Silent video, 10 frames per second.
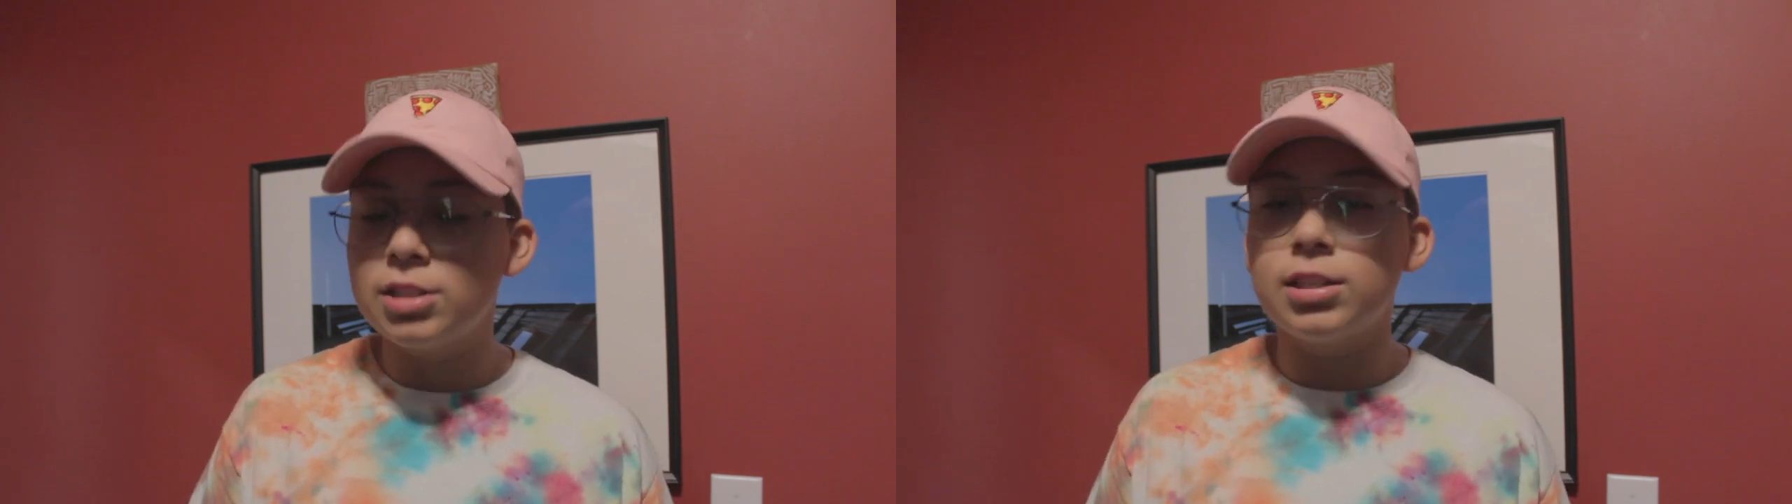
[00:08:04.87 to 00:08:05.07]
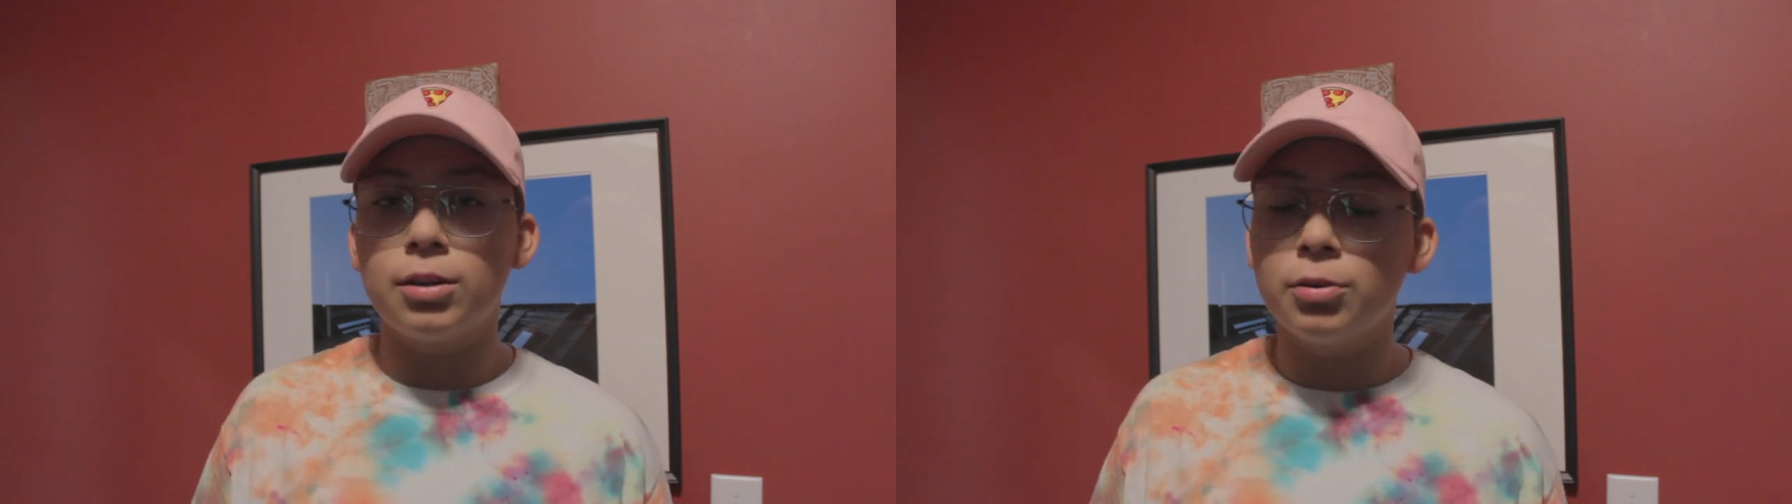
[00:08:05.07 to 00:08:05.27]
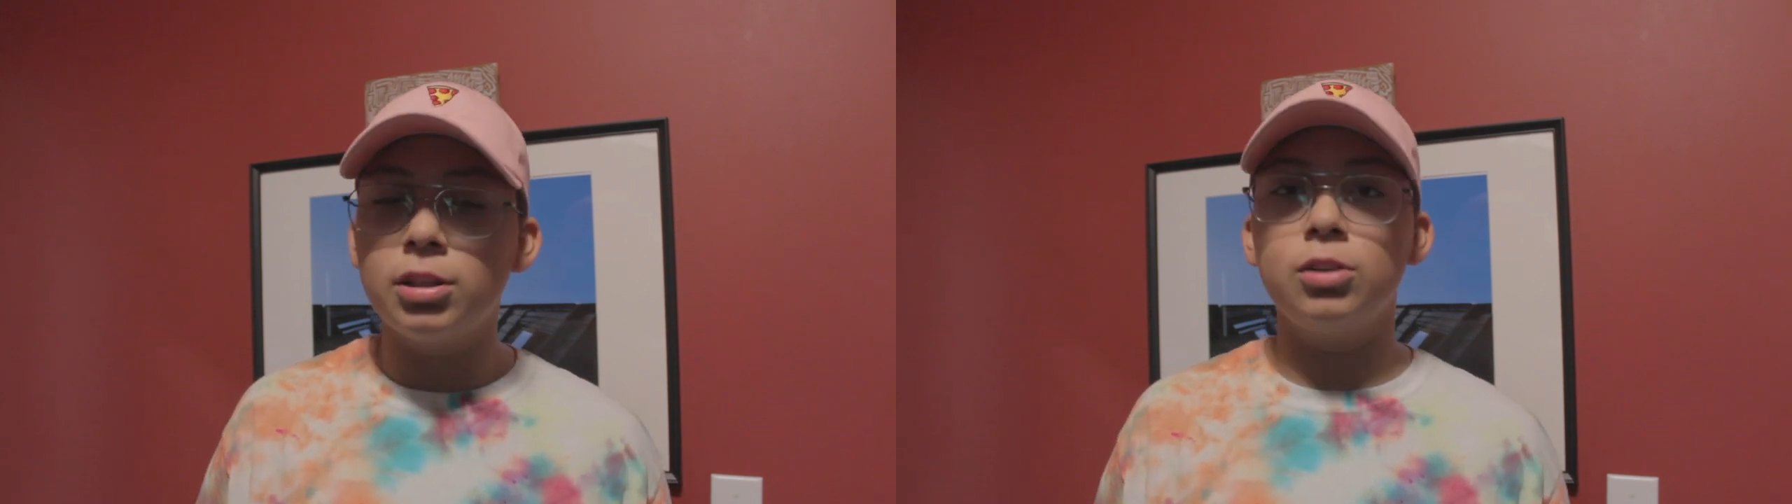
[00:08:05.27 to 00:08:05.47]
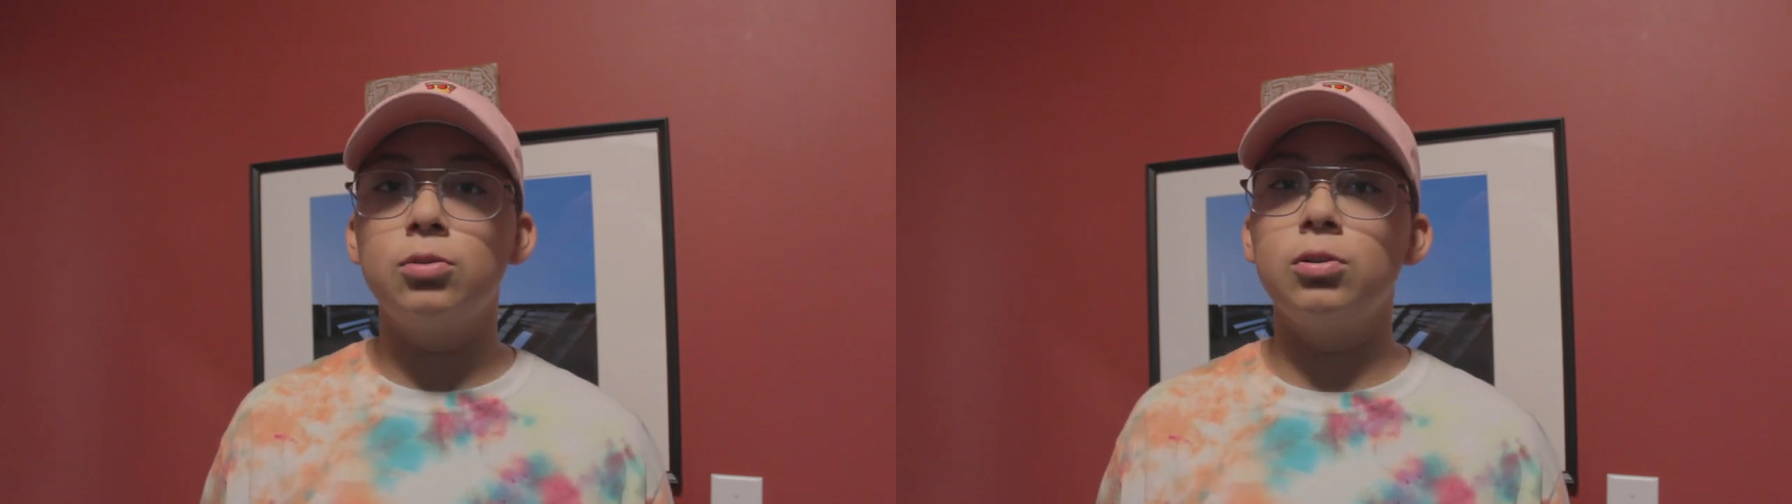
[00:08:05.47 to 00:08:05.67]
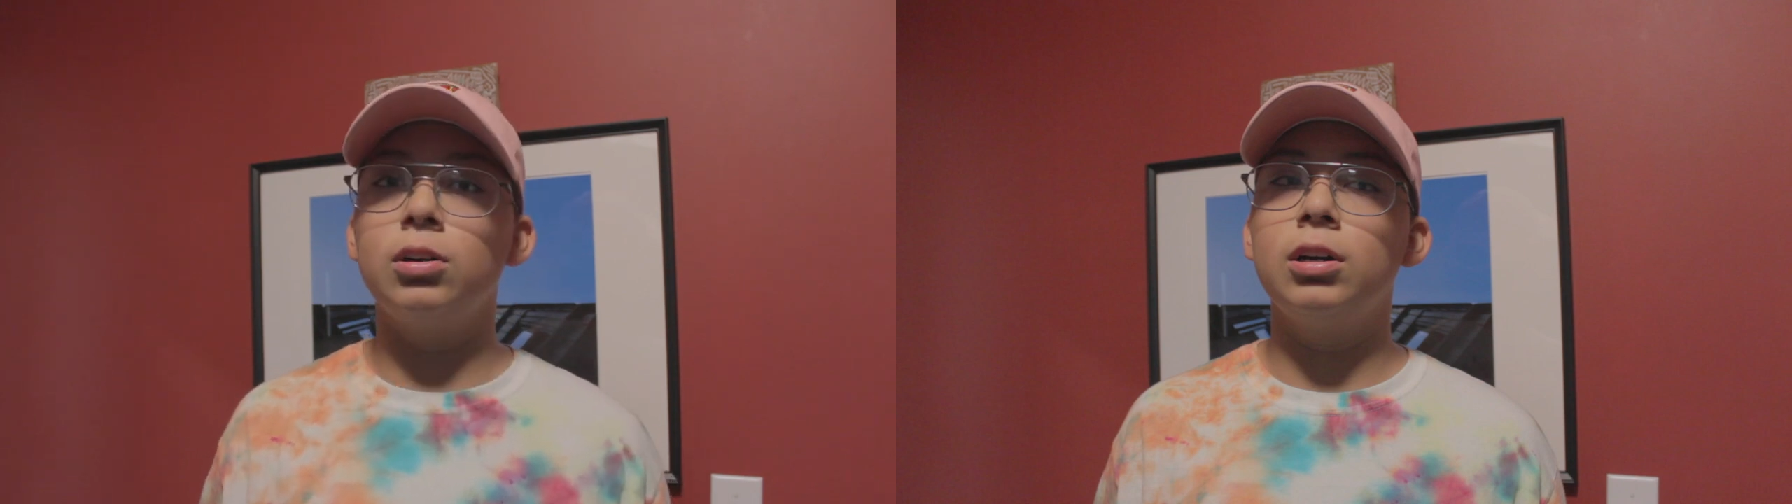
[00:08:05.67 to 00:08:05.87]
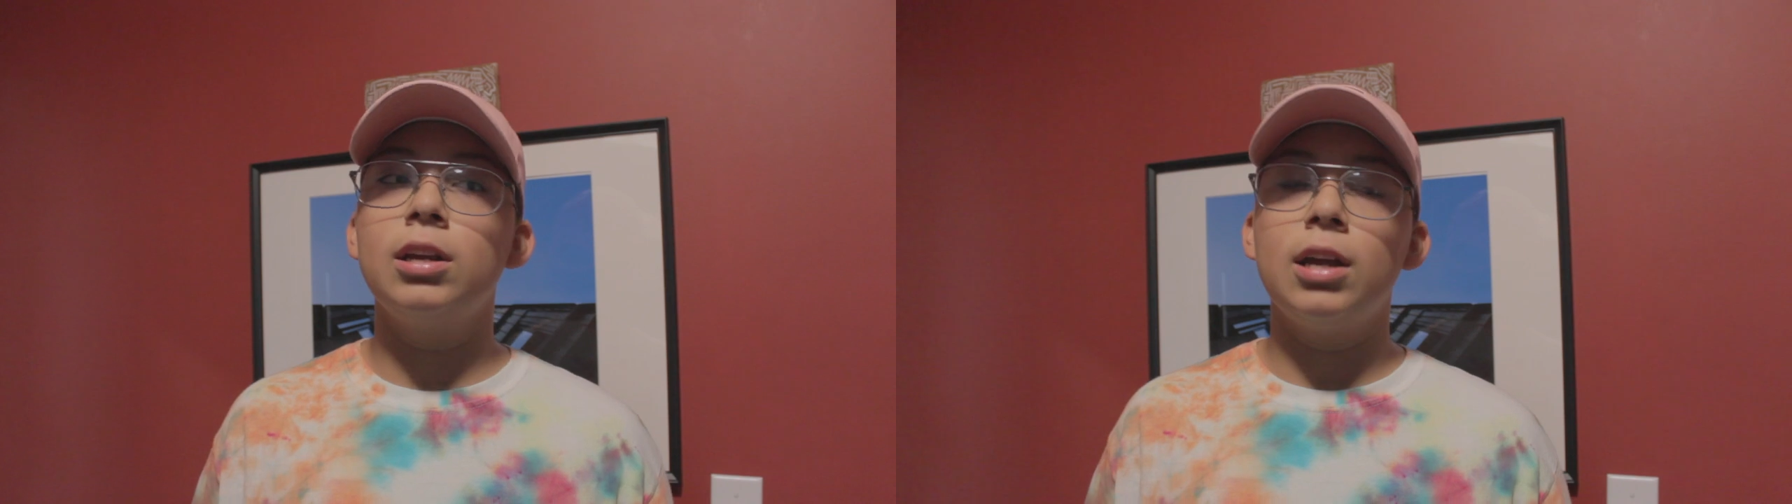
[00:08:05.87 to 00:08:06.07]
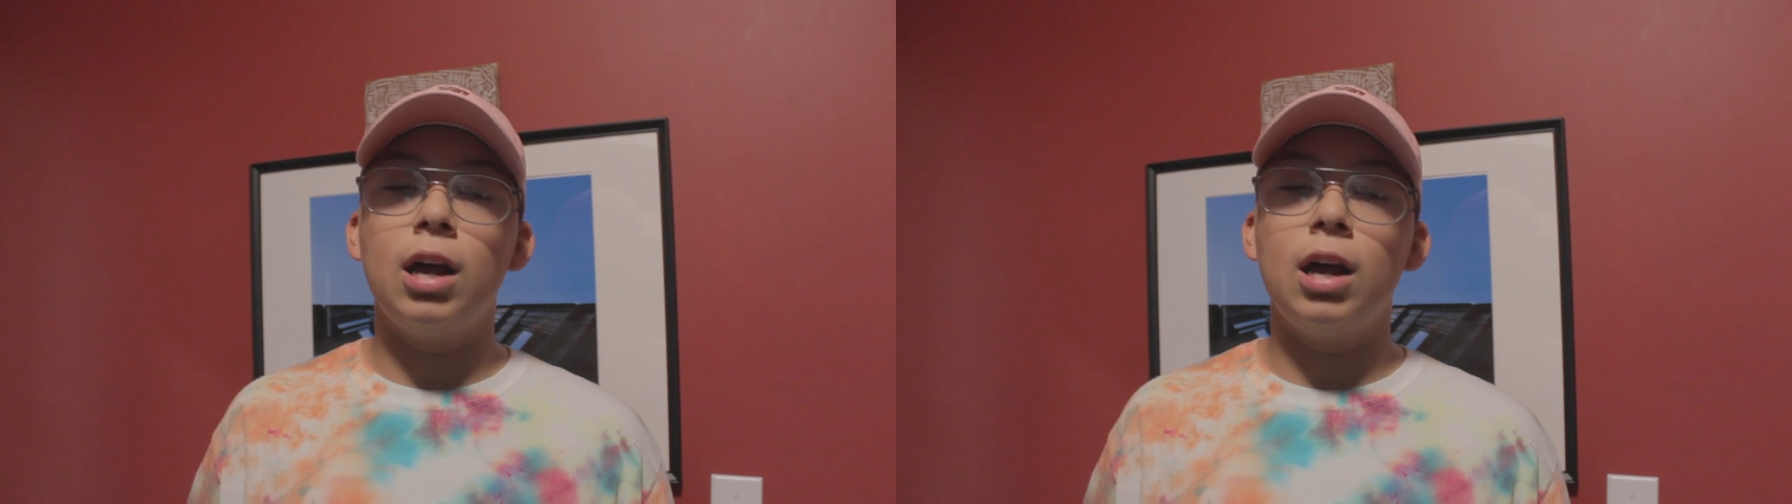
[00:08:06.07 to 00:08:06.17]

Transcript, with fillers: he's like really cool,